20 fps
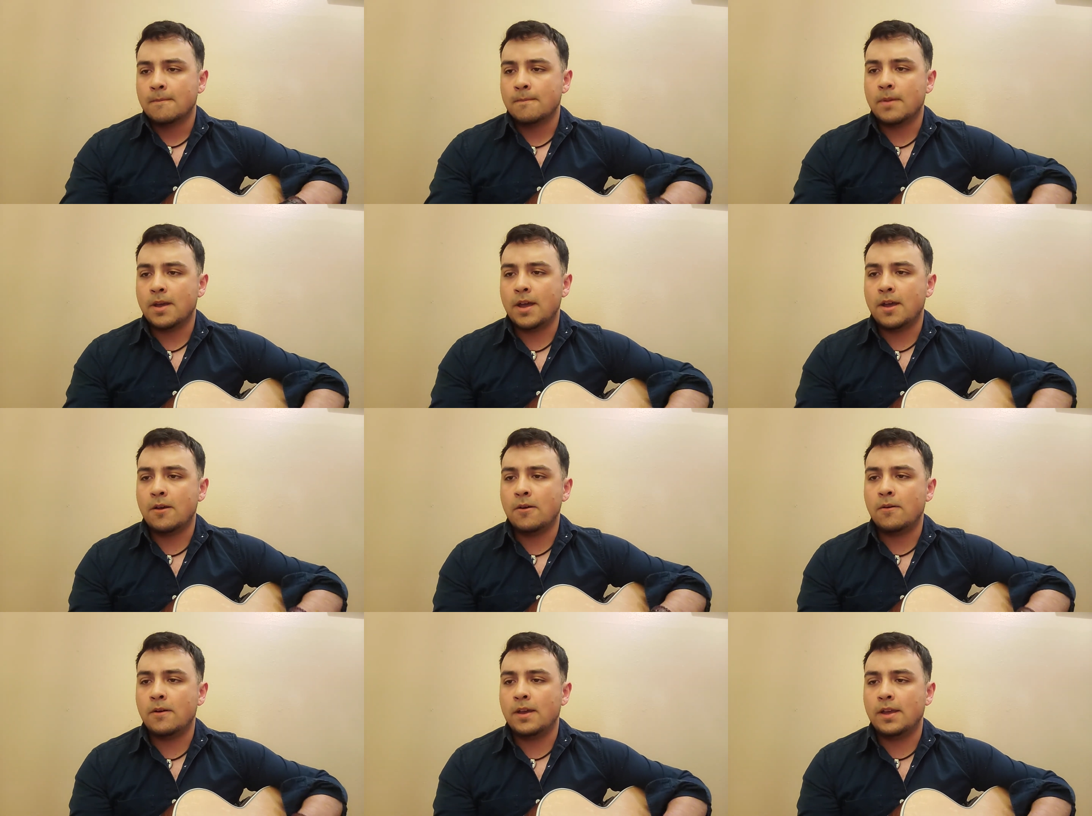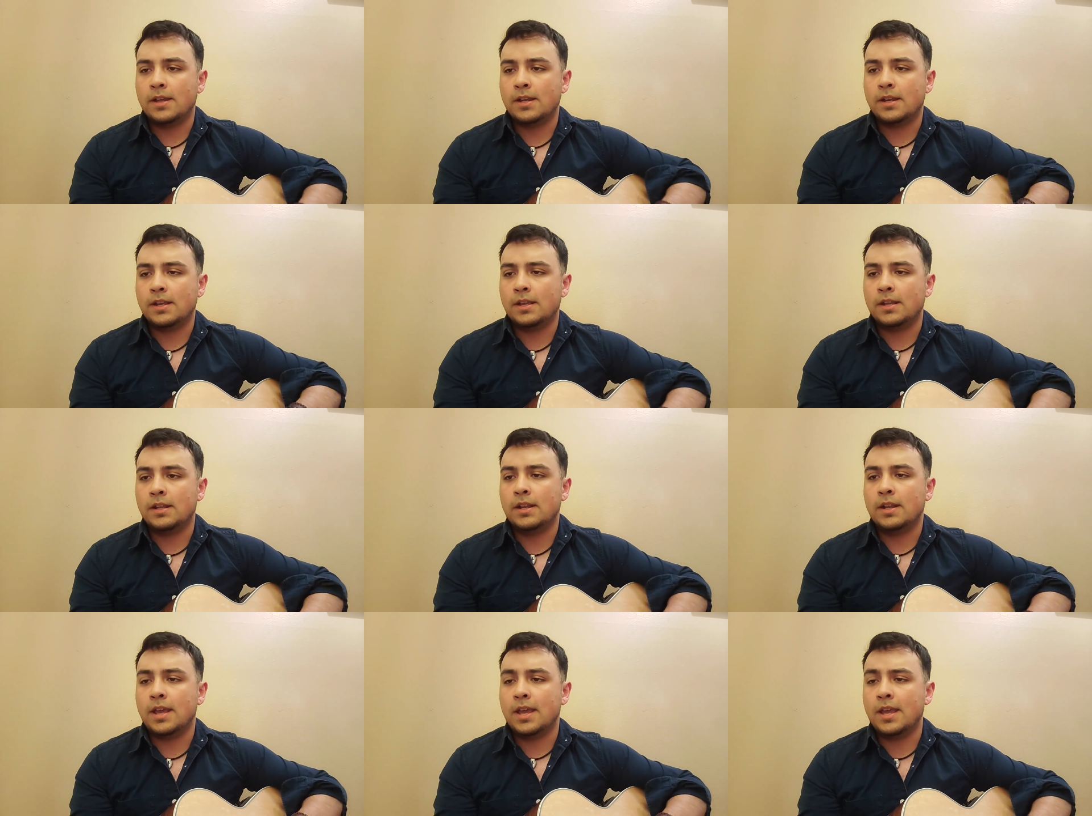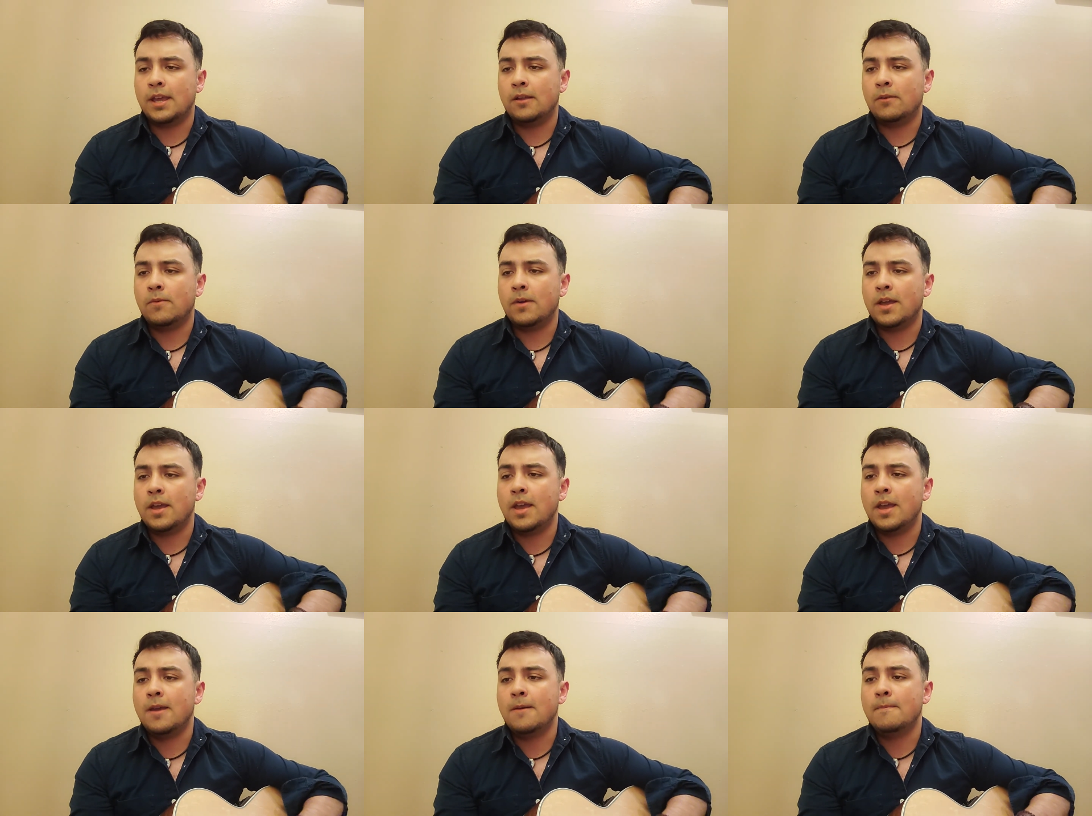My wedding had
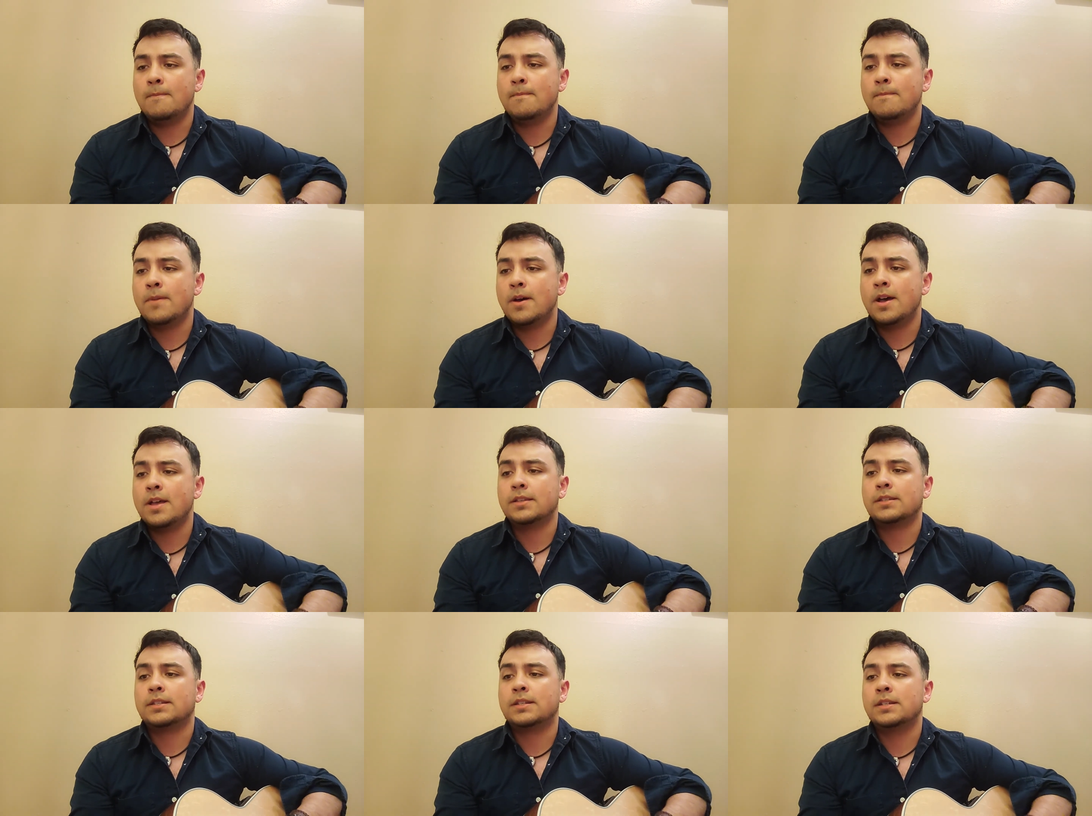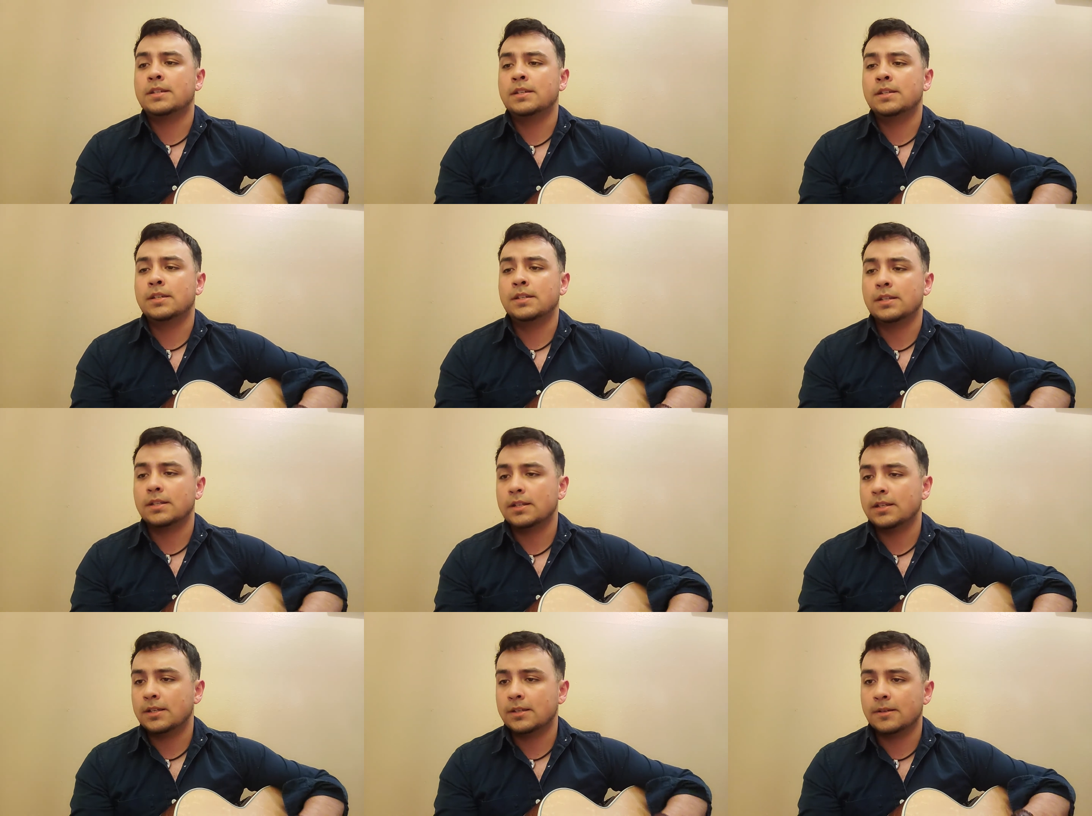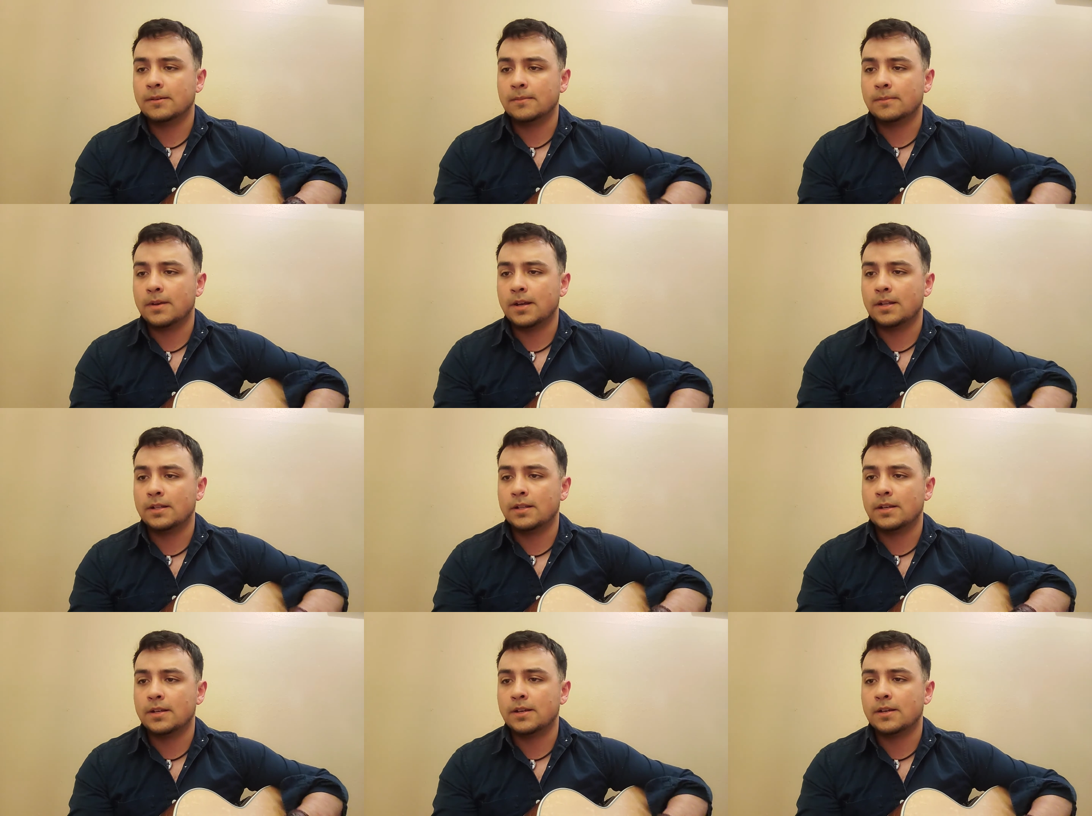went busted and
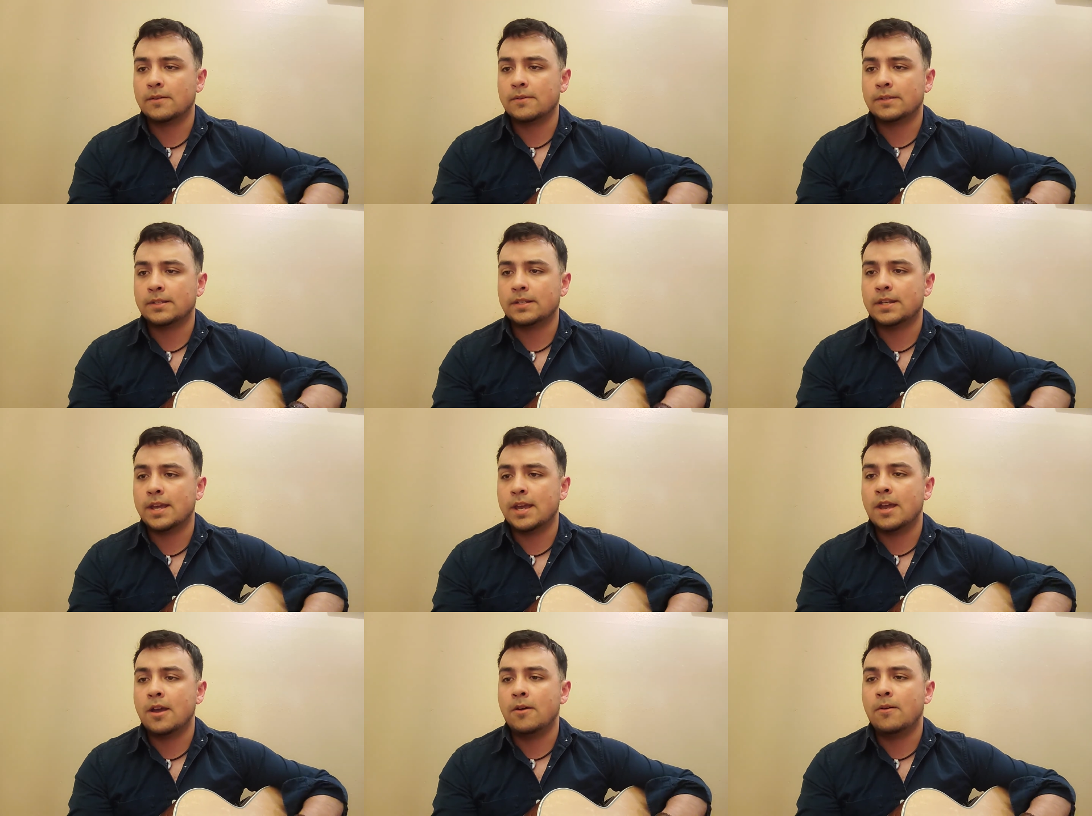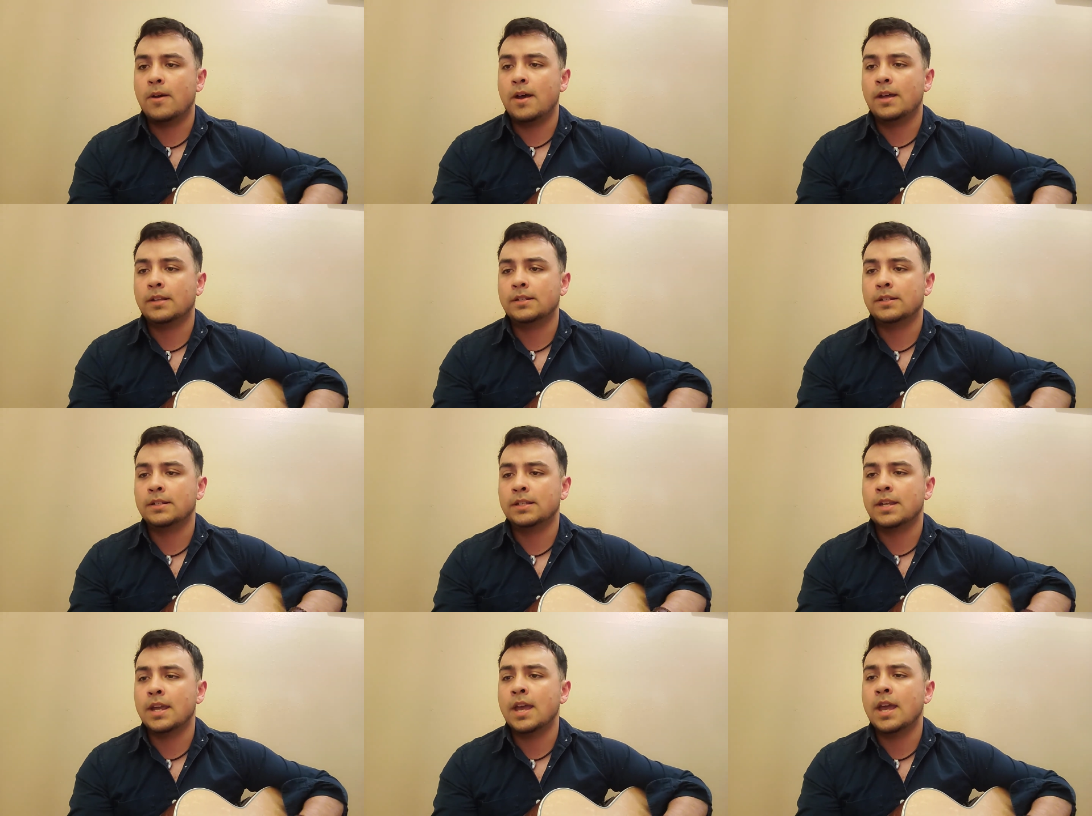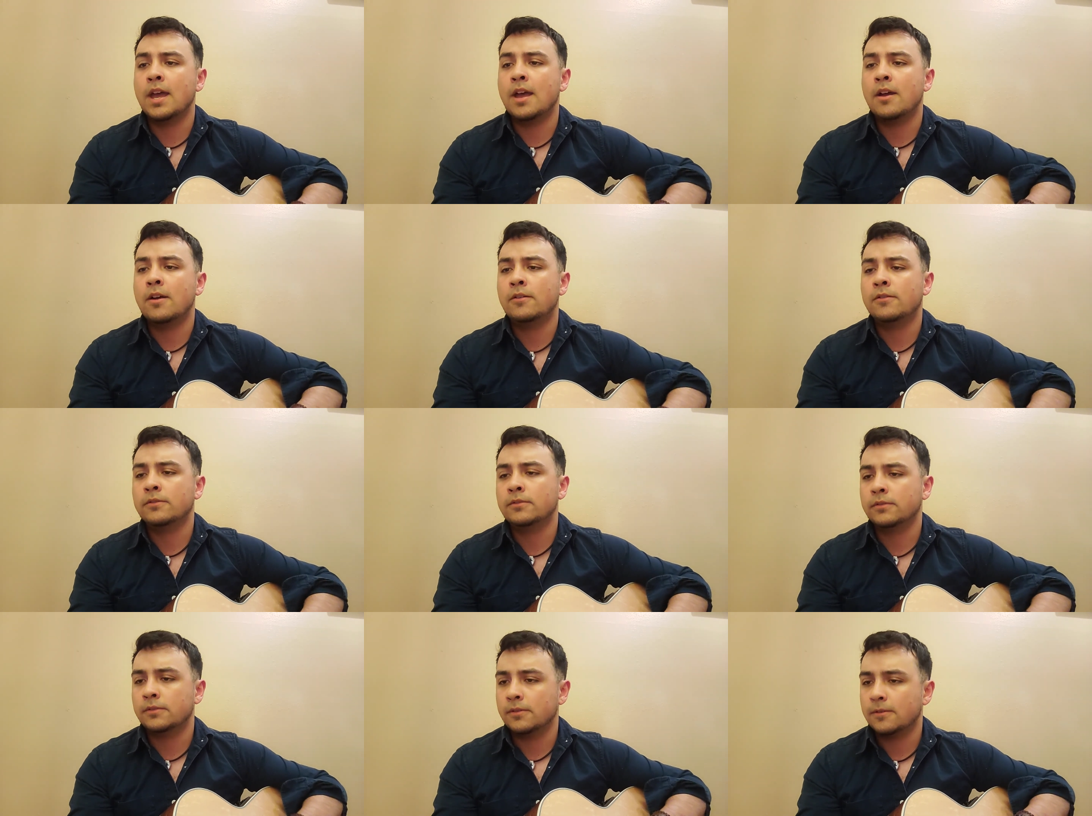my luck was now winding
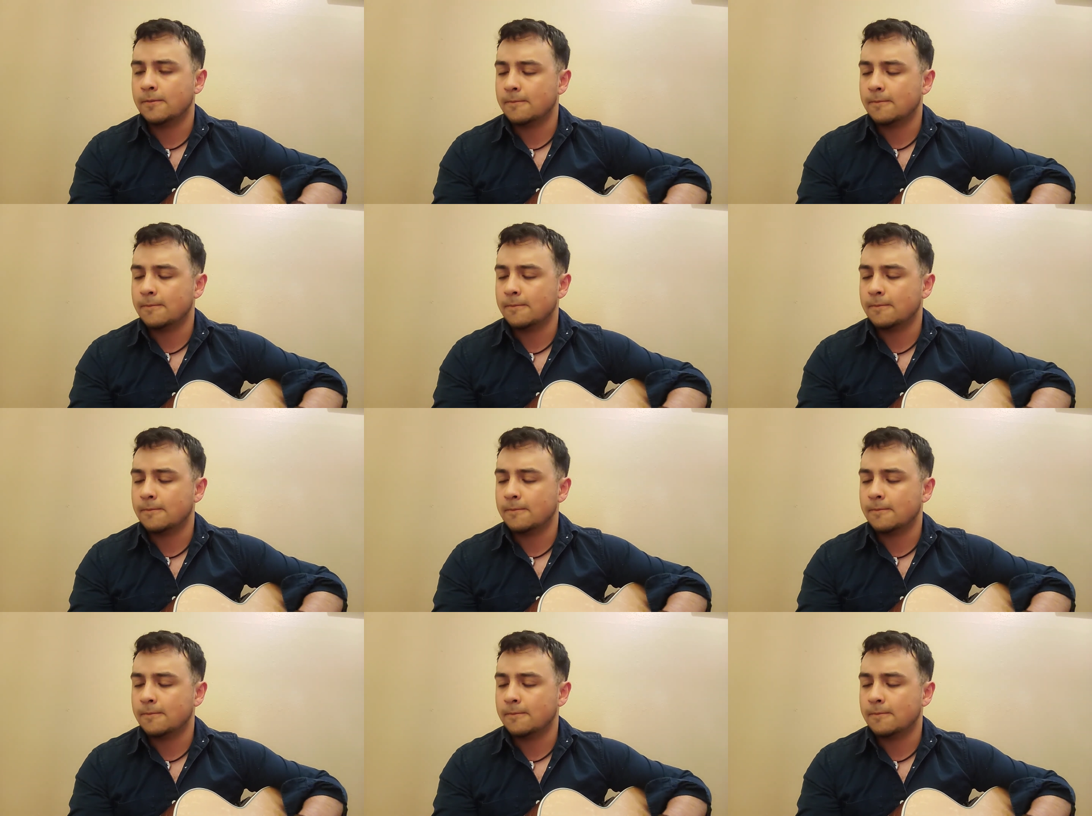down.